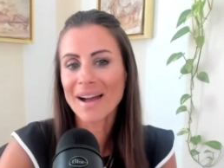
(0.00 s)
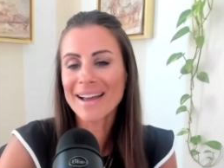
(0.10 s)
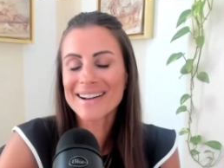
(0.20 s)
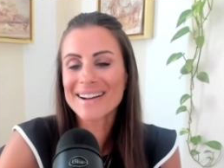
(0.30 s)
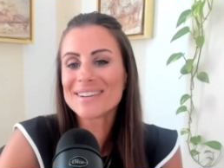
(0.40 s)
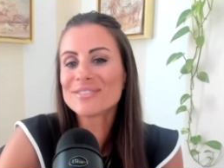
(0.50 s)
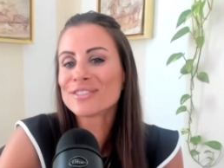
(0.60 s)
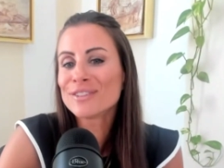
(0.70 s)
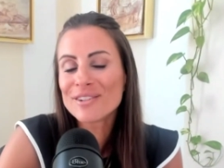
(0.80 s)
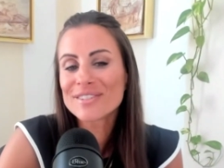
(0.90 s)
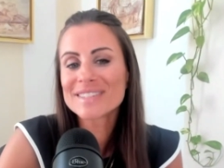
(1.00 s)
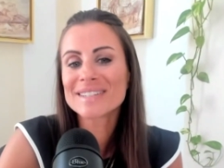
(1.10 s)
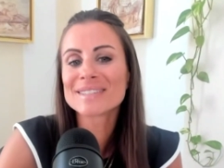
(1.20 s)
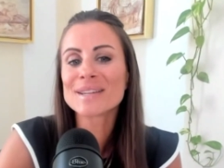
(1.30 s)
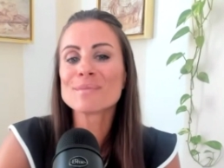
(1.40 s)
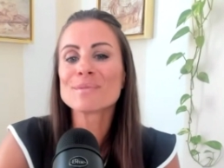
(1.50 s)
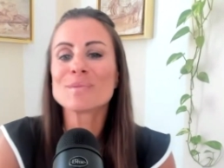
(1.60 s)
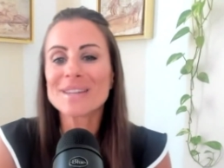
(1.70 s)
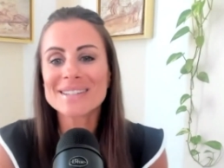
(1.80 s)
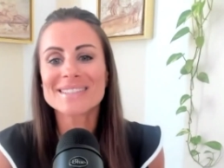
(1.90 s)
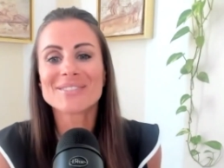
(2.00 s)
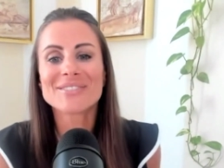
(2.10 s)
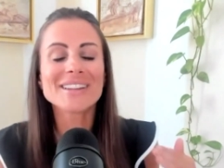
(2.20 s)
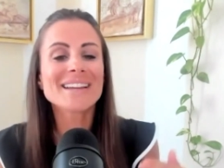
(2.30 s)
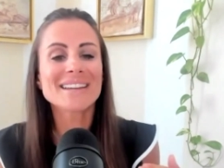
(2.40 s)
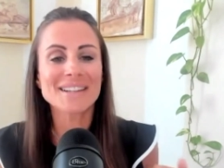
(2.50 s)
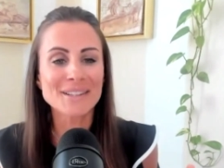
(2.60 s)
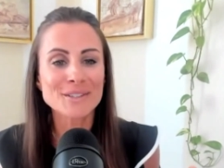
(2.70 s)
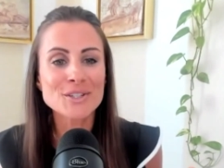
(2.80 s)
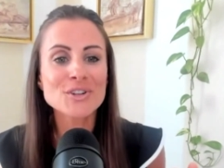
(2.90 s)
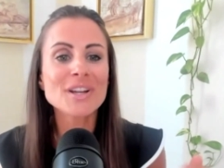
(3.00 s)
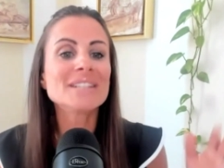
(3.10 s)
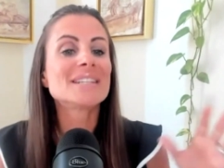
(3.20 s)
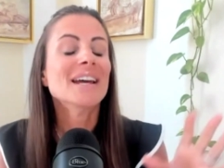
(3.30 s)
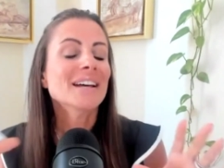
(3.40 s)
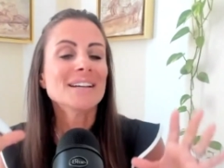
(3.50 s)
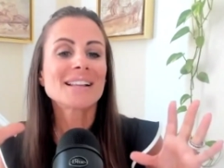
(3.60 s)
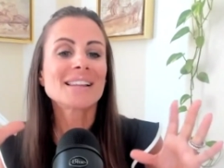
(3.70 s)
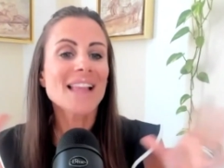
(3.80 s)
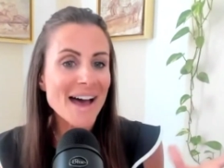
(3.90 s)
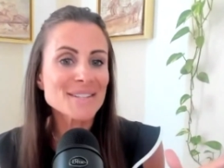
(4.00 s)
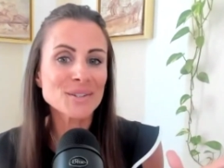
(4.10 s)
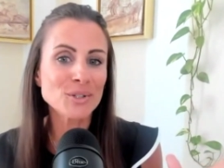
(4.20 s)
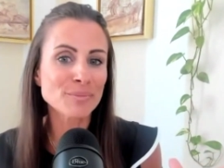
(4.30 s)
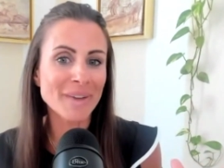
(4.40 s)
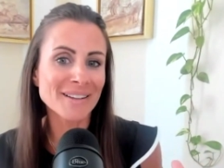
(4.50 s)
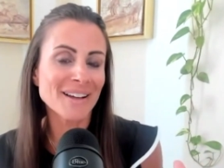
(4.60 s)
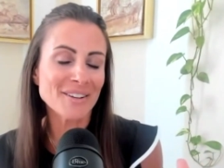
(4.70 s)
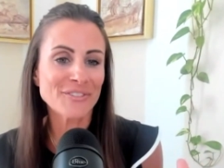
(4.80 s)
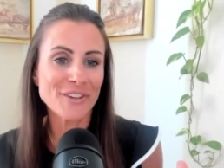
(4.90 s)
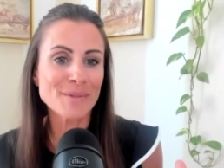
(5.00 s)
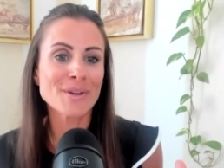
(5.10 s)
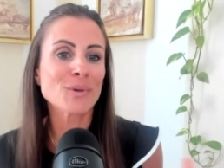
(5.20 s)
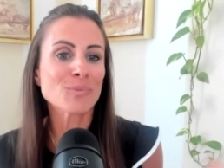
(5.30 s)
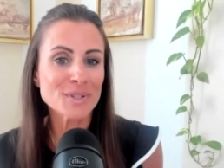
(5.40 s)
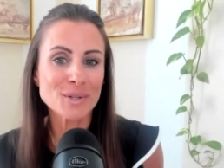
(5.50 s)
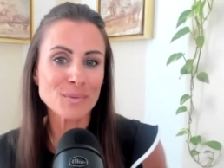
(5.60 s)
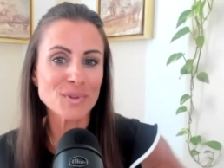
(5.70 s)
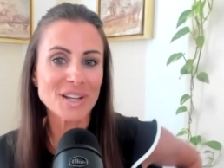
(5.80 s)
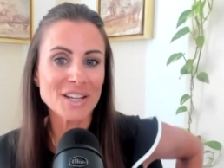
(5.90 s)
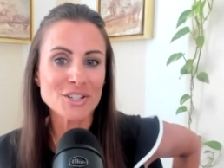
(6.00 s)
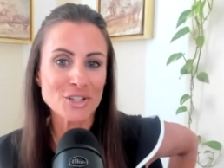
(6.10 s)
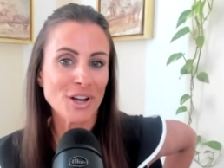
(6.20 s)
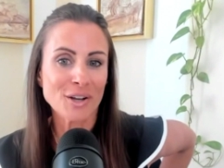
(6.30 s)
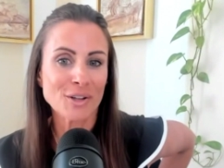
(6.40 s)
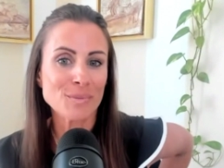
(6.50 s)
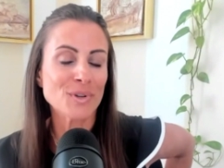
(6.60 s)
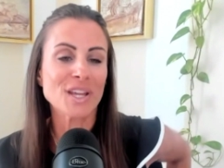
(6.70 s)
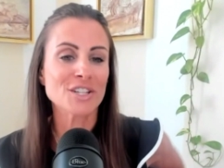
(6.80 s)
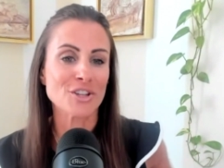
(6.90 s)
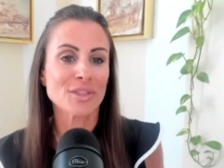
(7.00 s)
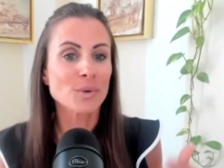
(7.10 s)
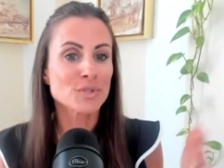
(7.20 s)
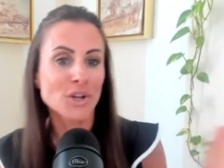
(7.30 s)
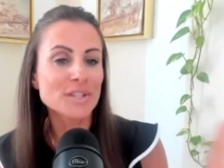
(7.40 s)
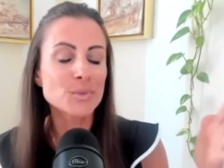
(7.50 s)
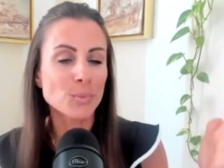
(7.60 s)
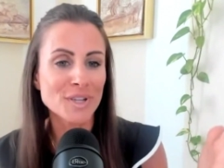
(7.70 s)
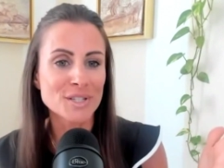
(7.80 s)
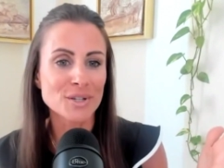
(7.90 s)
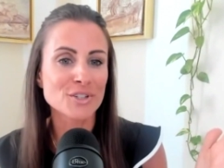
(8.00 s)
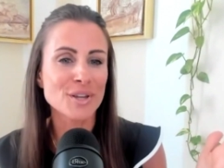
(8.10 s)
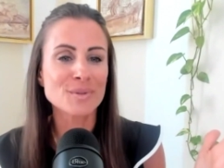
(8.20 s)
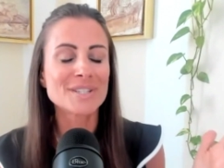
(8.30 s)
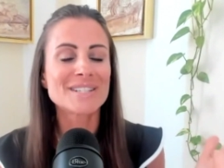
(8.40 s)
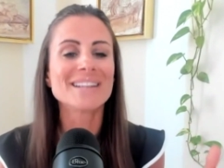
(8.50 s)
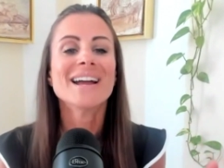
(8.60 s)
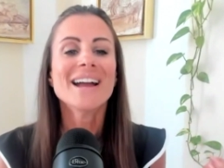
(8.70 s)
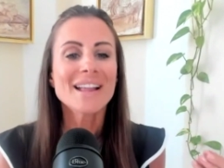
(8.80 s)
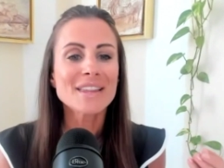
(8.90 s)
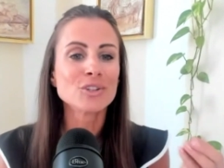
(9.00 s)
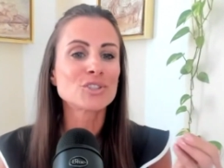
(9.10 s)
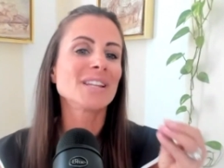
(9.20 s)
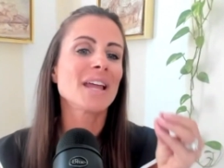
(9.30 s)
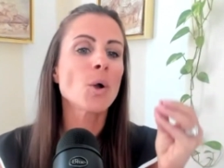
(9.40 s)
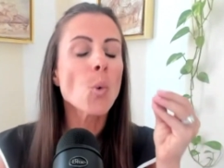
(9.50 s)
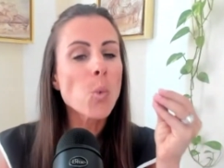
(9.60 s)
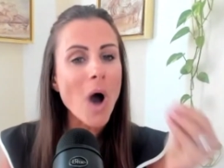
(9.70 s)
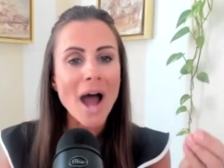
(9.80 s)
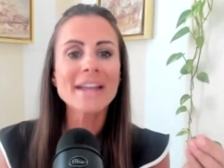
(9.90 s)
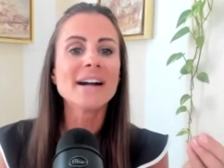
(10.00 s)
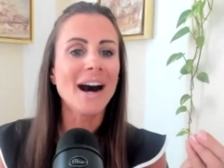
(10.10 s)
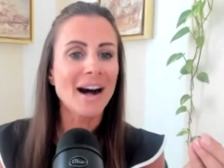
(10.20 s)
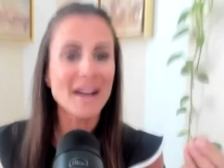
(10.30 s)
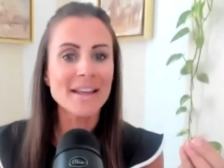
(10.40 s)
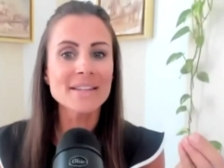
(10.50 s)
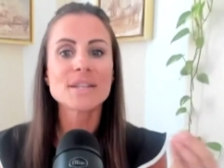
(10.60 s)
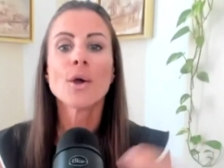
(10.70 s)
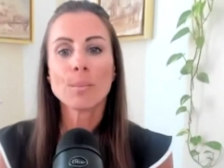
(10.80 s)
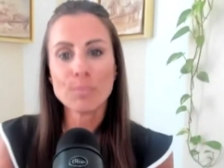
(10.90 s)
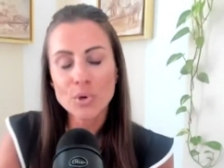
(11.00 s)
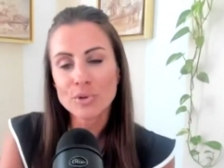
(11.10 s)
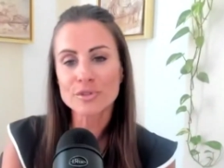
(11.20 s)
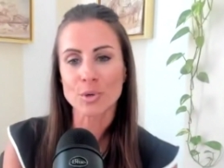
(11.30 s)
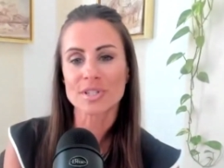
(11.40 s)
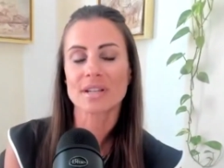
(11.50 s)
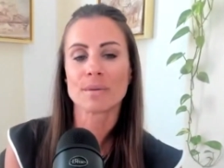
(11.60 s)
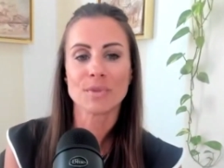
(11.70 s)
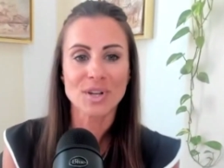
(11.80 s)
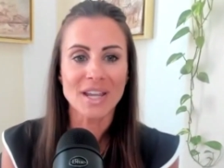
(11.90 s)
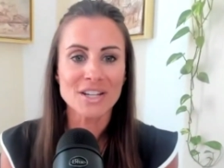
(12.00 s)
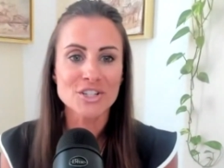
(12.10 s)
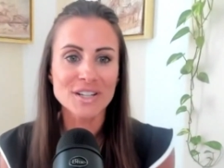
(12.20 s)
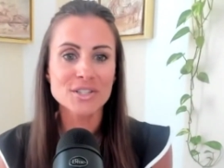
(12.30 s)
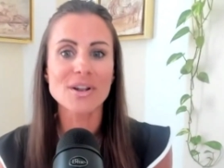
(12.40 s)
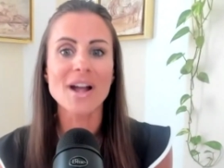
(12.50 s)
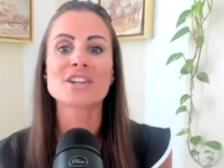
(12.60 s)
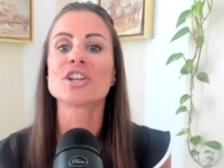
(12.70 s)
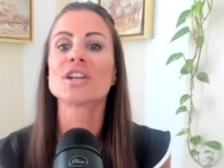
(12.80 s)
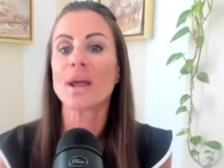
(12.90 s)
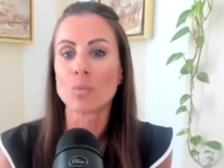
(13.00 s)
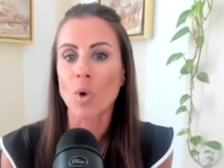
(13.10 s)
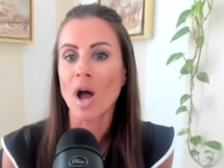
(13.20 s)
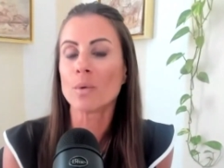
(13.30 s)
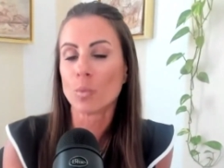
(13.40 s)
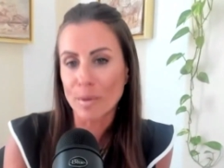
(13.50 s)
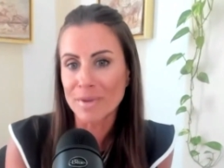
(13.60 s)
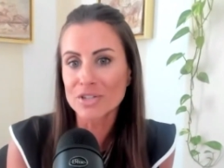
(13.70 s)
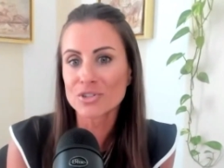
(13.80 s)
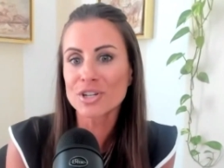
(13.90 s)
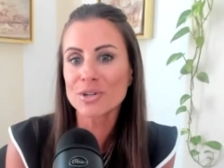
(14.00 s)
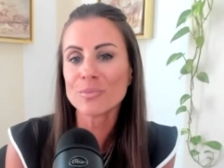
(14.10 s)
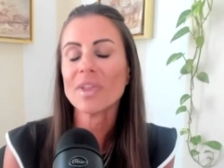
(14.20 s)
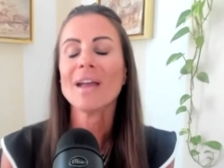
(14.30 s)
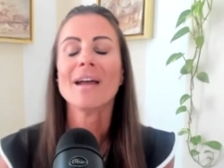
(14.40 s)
I kind of love this example because I feel like it illustrates classical male and female miscommunication and communication. There was all this research that was done that looked at like why guys move towards a communication interaction and why women do.